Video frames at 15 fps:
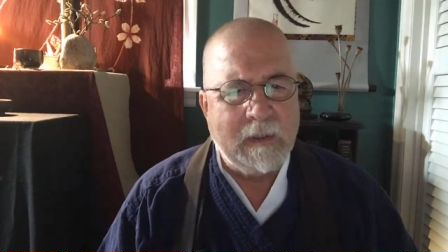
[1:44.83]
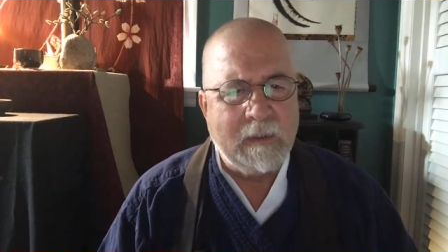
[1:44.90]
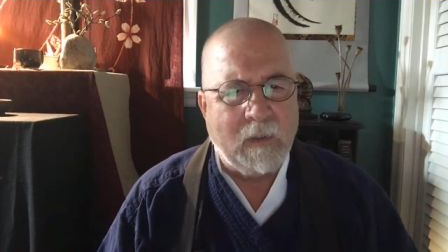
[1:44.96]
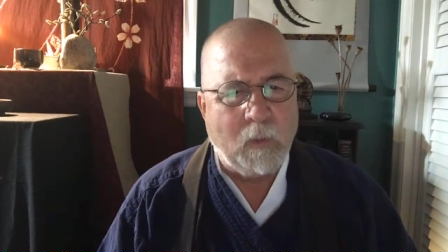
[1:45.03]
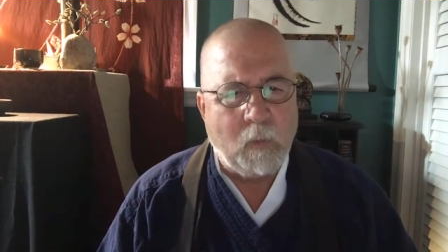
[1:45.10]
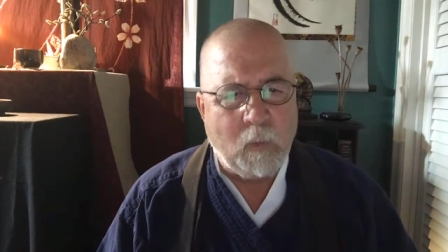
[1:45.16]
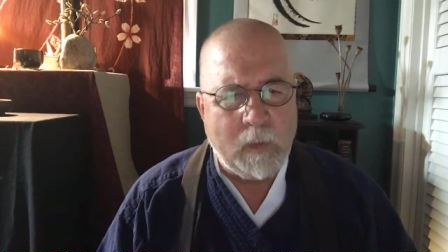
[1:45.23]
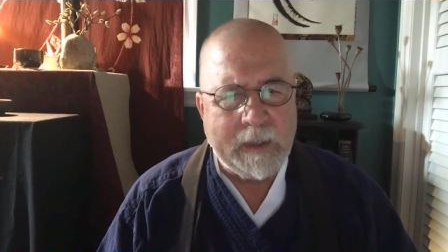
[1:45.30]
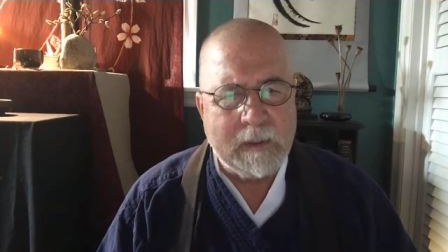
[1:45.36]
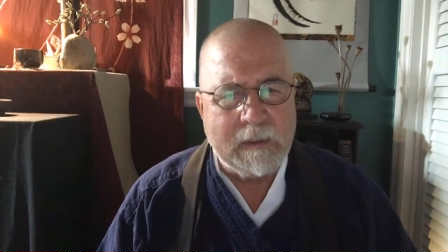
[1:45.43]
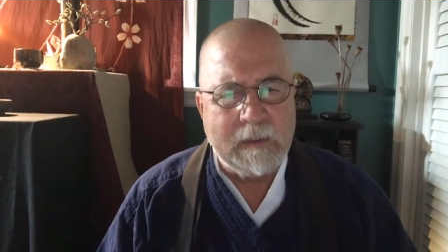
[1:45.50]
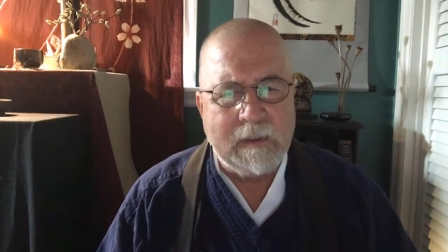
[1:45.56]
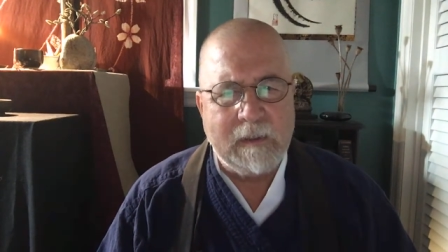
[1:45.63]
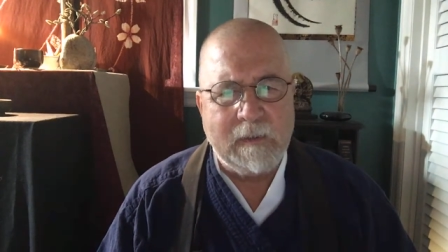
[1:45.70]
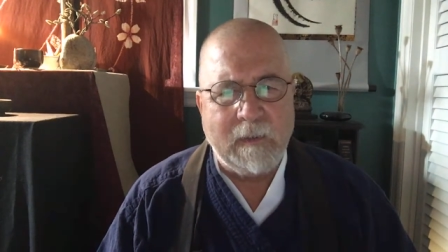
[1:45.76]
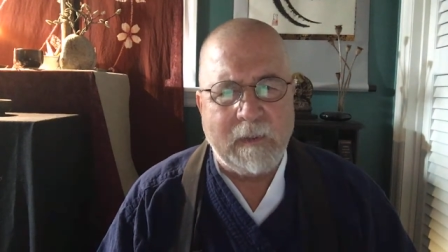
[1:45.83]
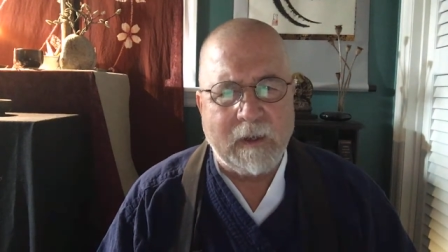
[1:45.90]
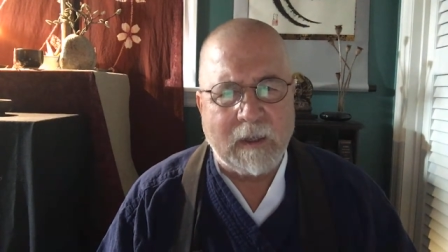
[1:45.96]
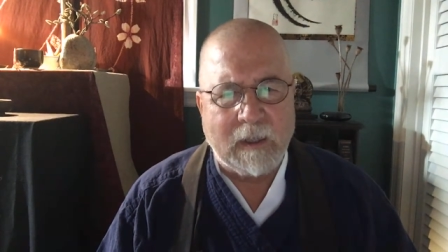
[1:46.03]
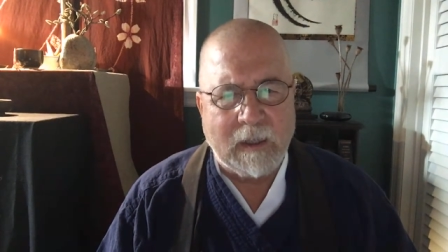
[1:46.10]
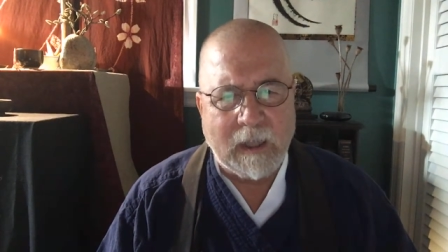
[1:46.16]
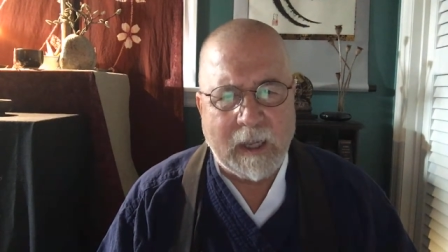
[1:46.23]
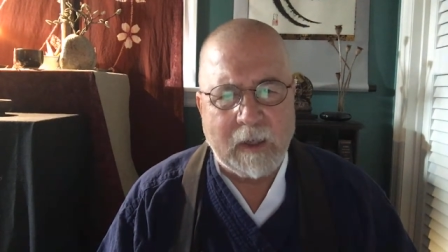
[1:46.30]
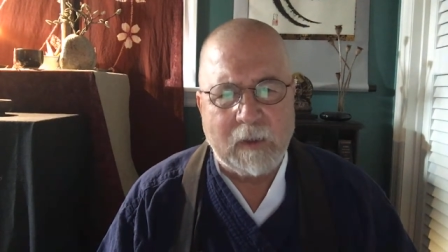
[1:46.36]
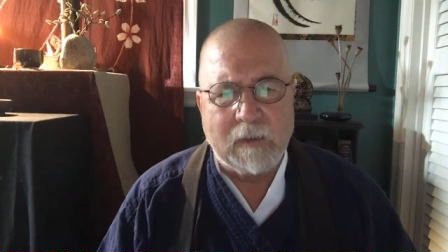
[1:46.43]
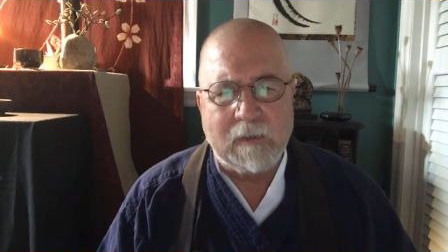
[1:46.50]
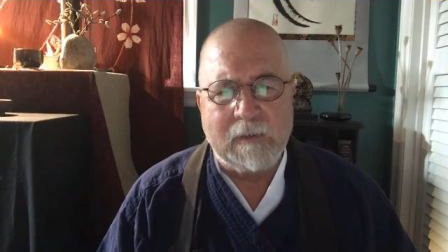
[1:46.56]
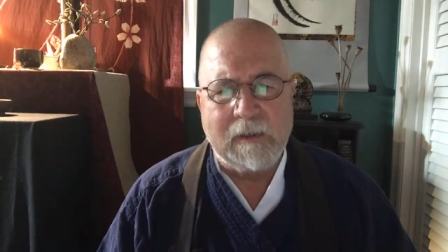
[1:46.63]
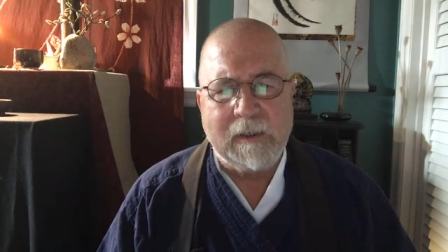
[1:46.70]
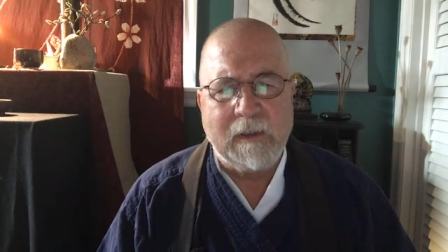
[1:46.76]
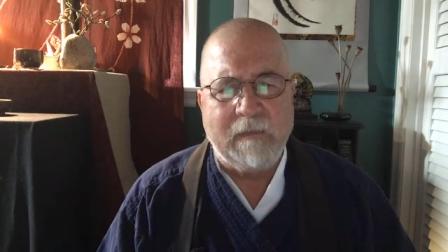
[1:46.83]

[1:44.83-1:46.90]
the wind, the clouds,